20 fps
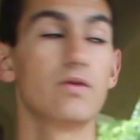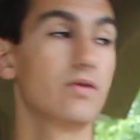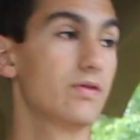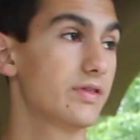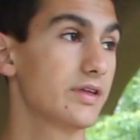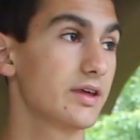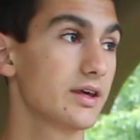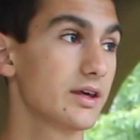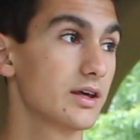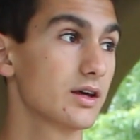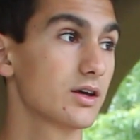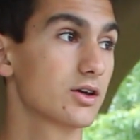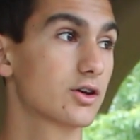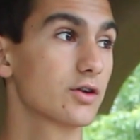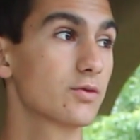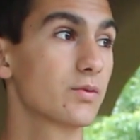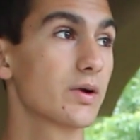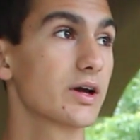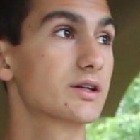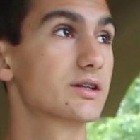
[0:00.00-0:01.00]
The
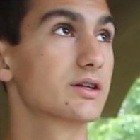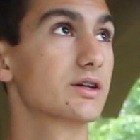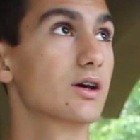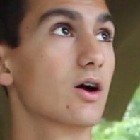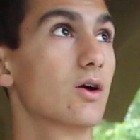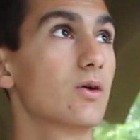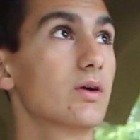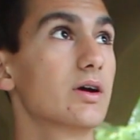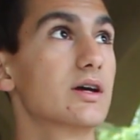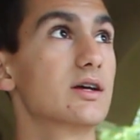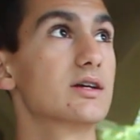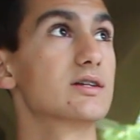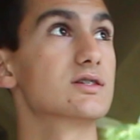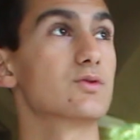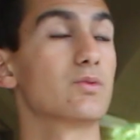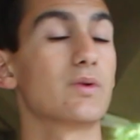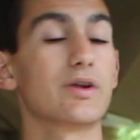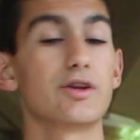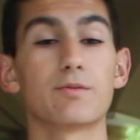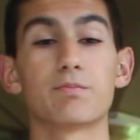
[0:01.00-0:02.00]
good way to go is
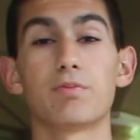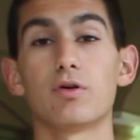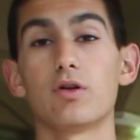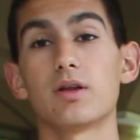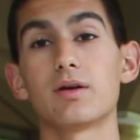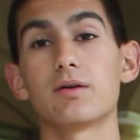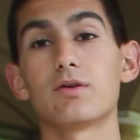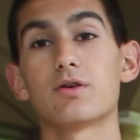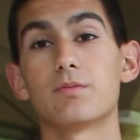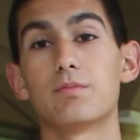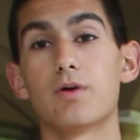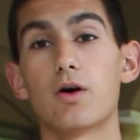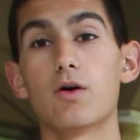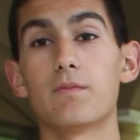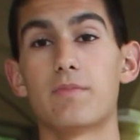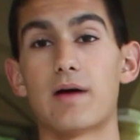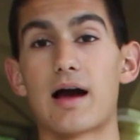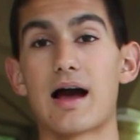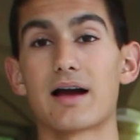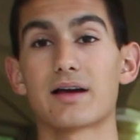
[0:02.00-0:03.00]
when you're pulling your bow
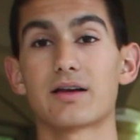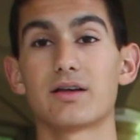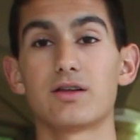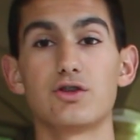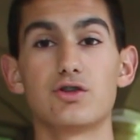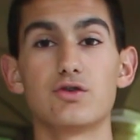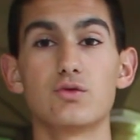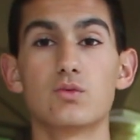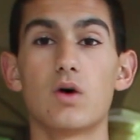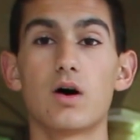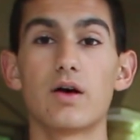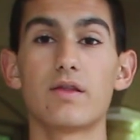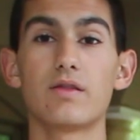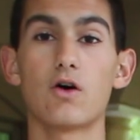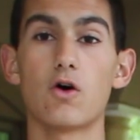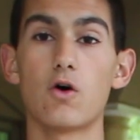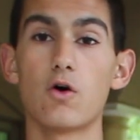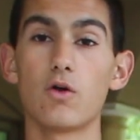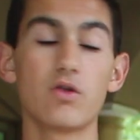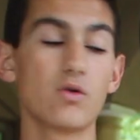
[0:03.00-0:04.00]
back, you want
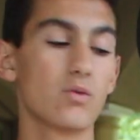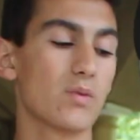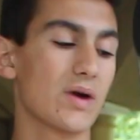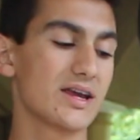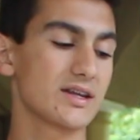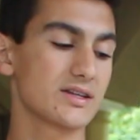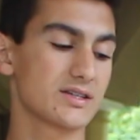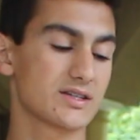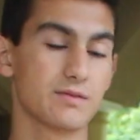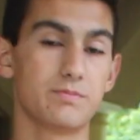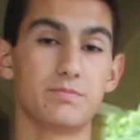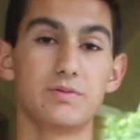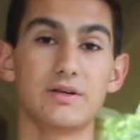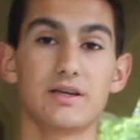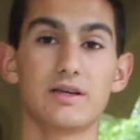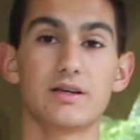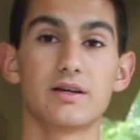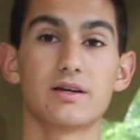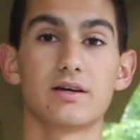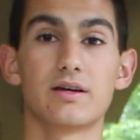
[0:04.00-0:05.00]
all the weight to
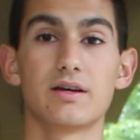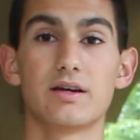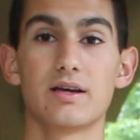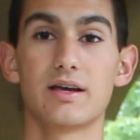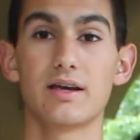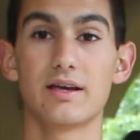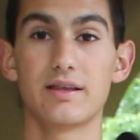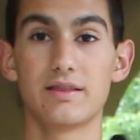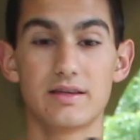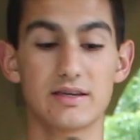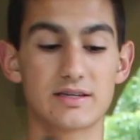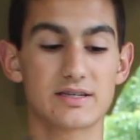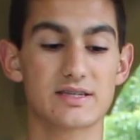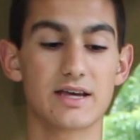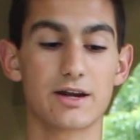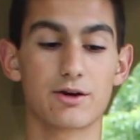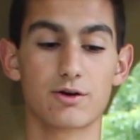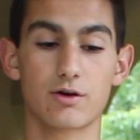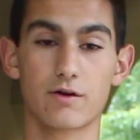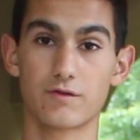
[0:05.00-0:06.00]
be in the
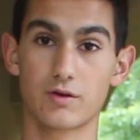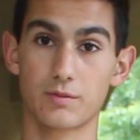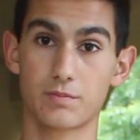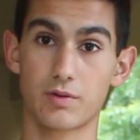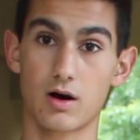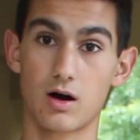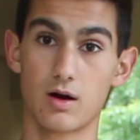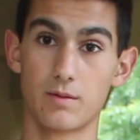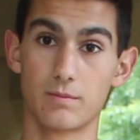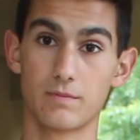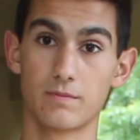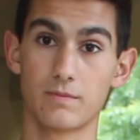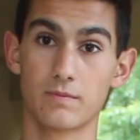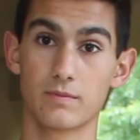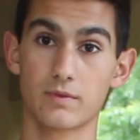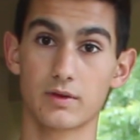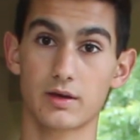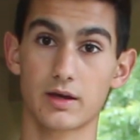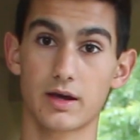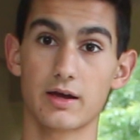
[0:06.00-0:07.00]
center of your palm,
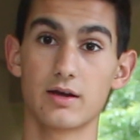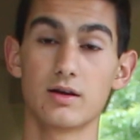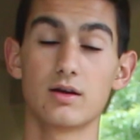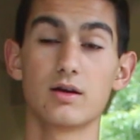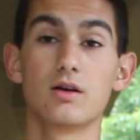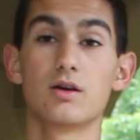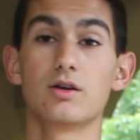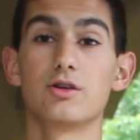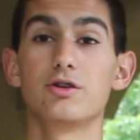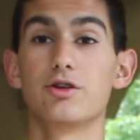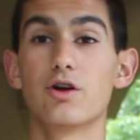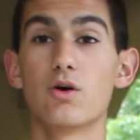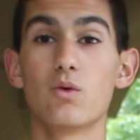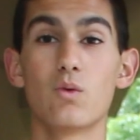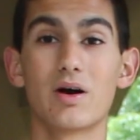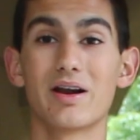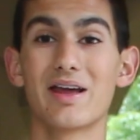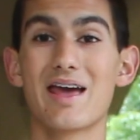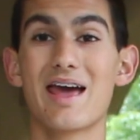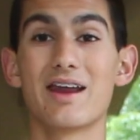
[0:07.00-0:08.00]
okay? You don't
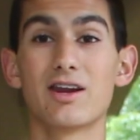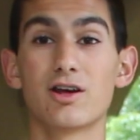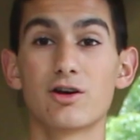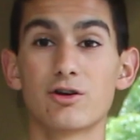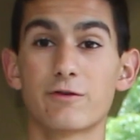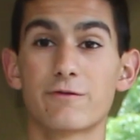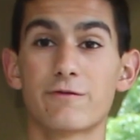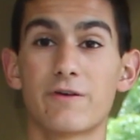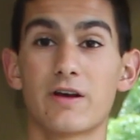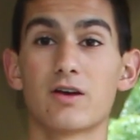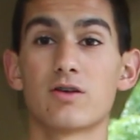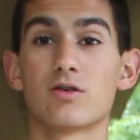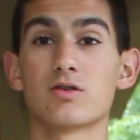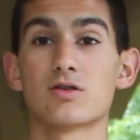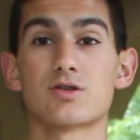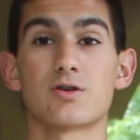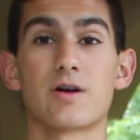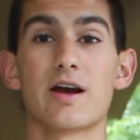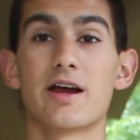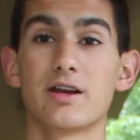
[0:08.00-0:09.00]
want it any on your
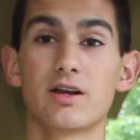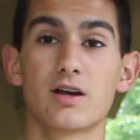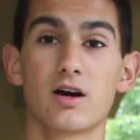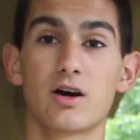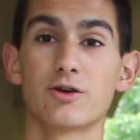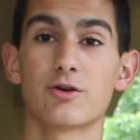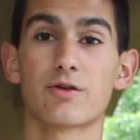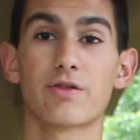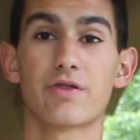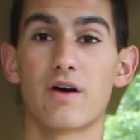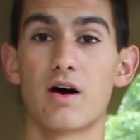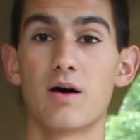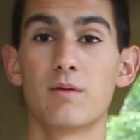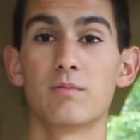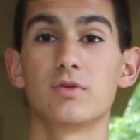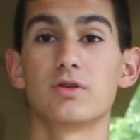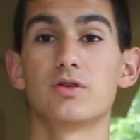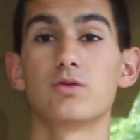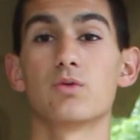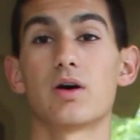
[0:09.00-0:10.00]
fingers or any on your
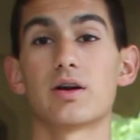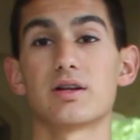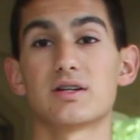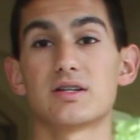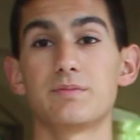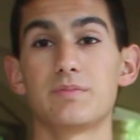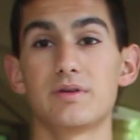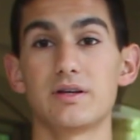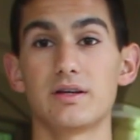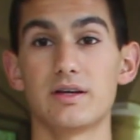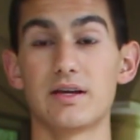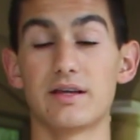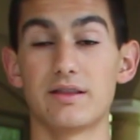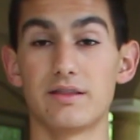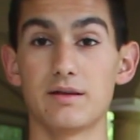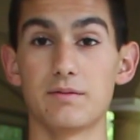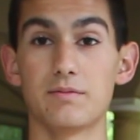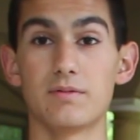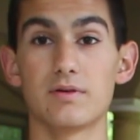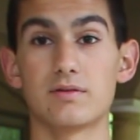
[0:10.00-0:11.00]
thumb. You want it to be in
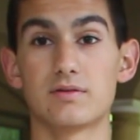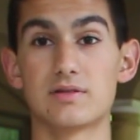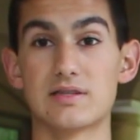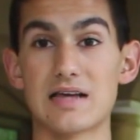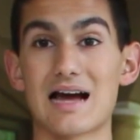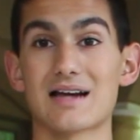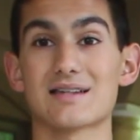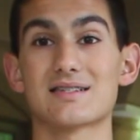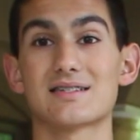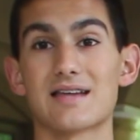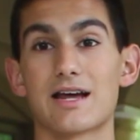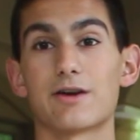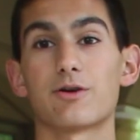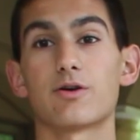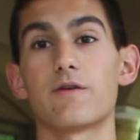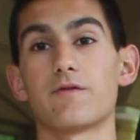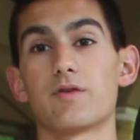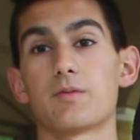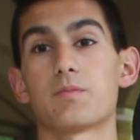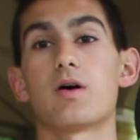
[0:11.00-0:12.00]
the exact center
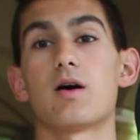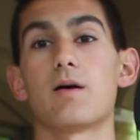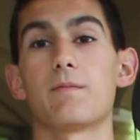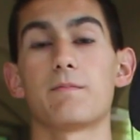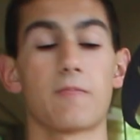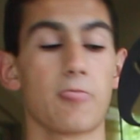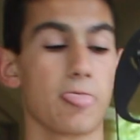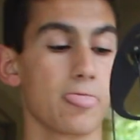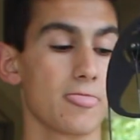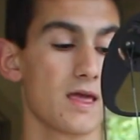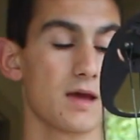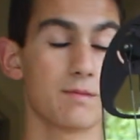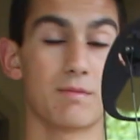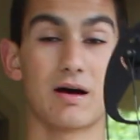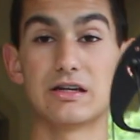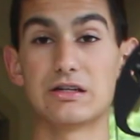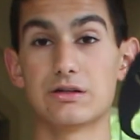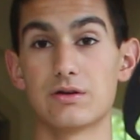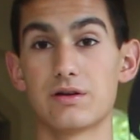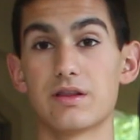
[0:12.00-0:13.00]
of your palm. And
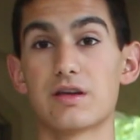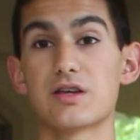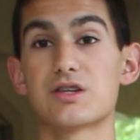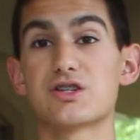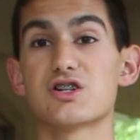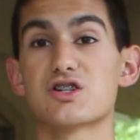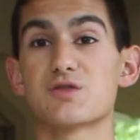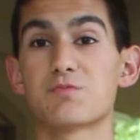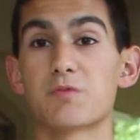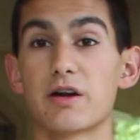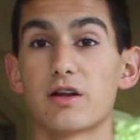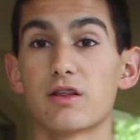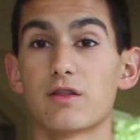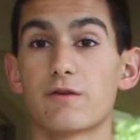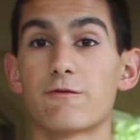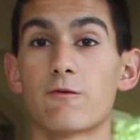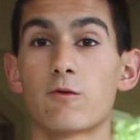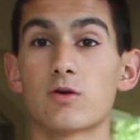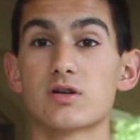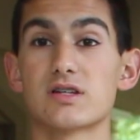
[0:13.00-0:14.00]
by doing this, you're spreading the
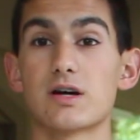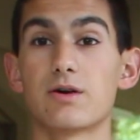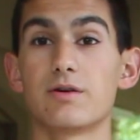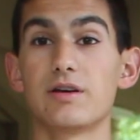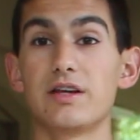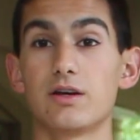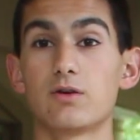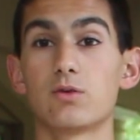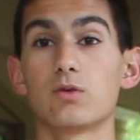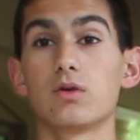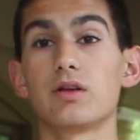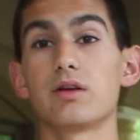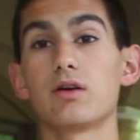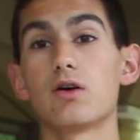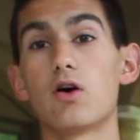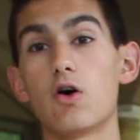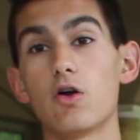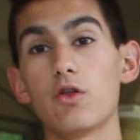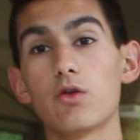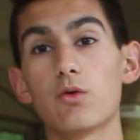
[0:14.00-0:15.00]
force out equally
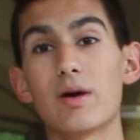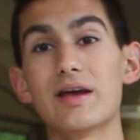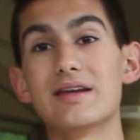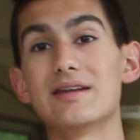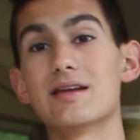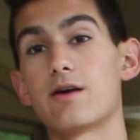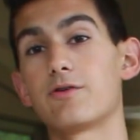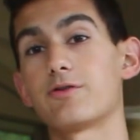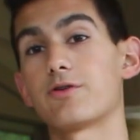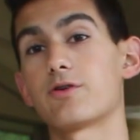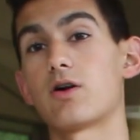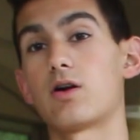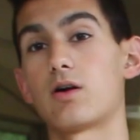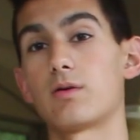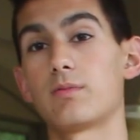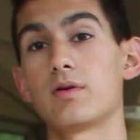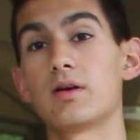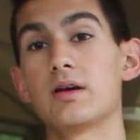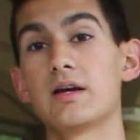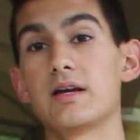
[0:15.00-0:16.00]
all the way down your
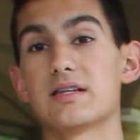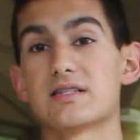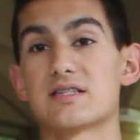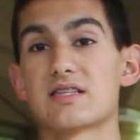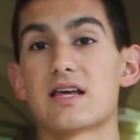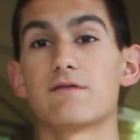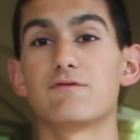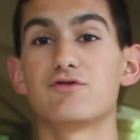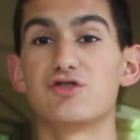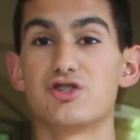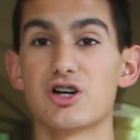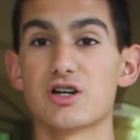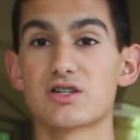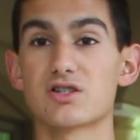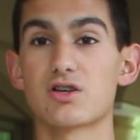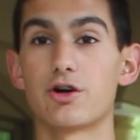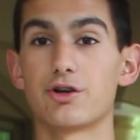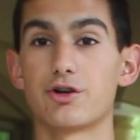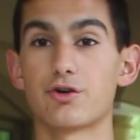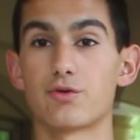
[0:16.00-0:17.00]
arm instead of
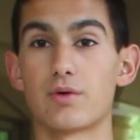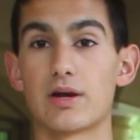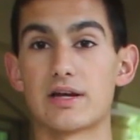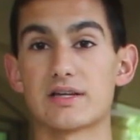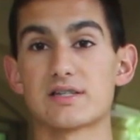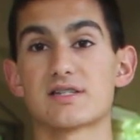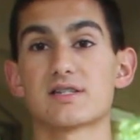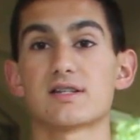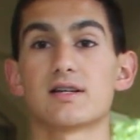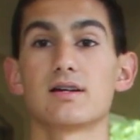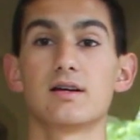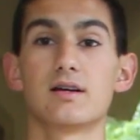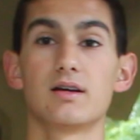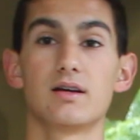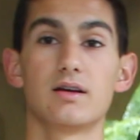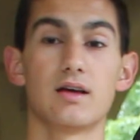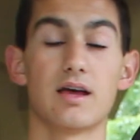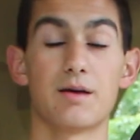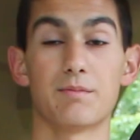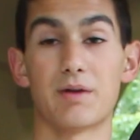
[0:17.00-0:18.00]
just on your wrist.
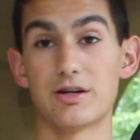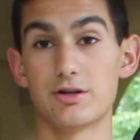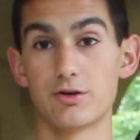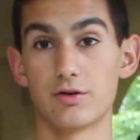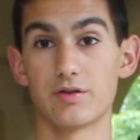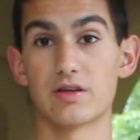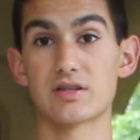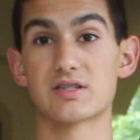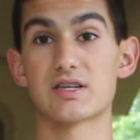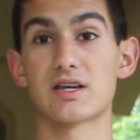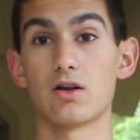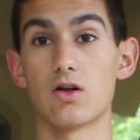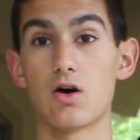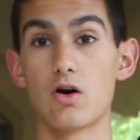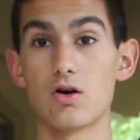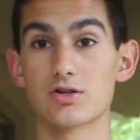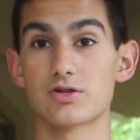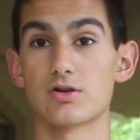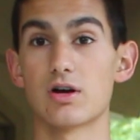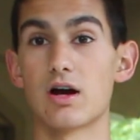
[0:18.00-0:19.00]
And by doing this, it'll
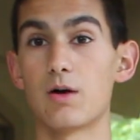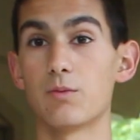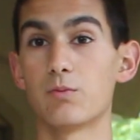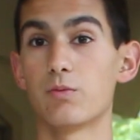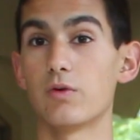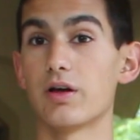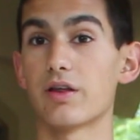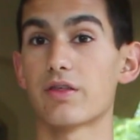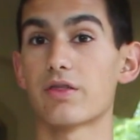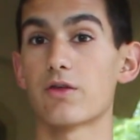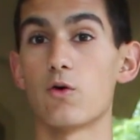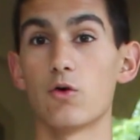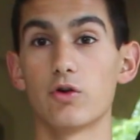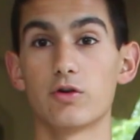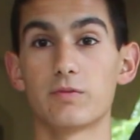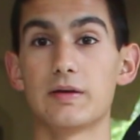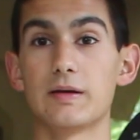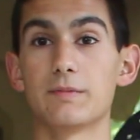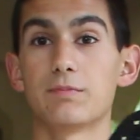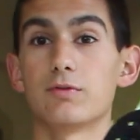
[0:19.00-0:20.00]
also help with
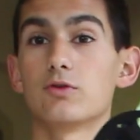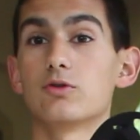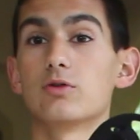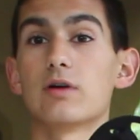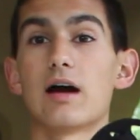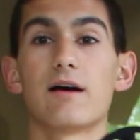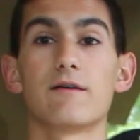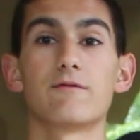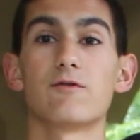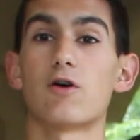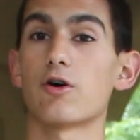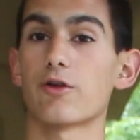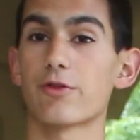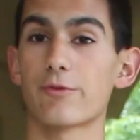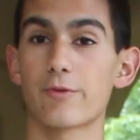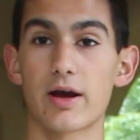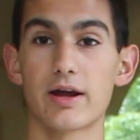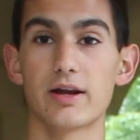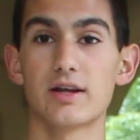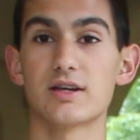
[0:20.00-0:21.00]
older people who have
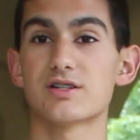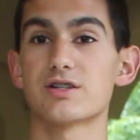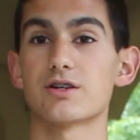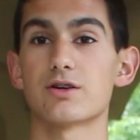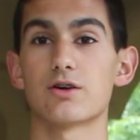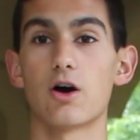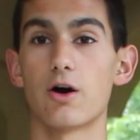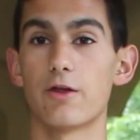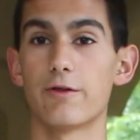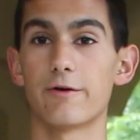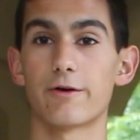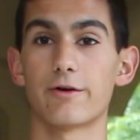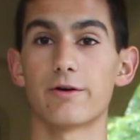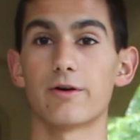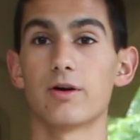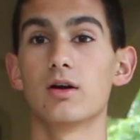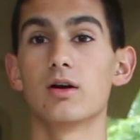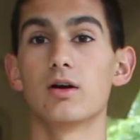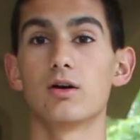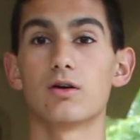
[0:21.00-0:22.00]
arthritis or
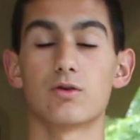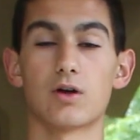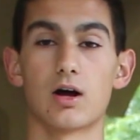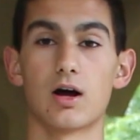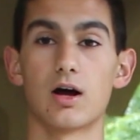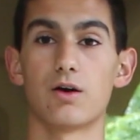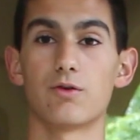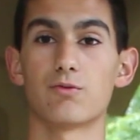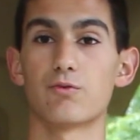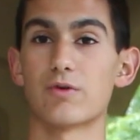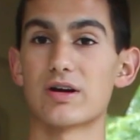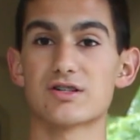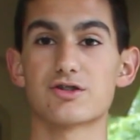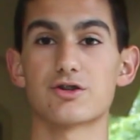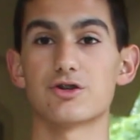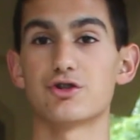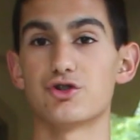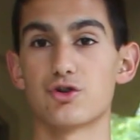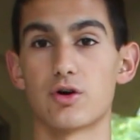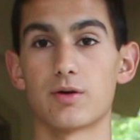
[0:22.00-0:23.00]
other wrist
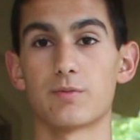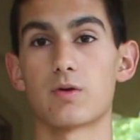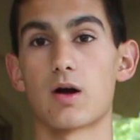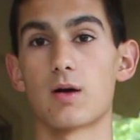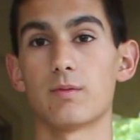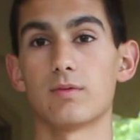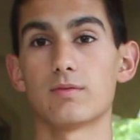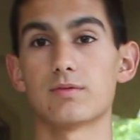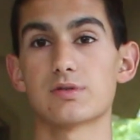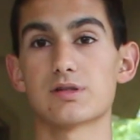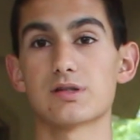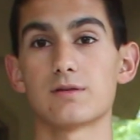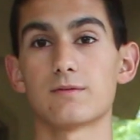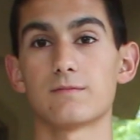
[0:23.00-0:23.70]
or joint problems.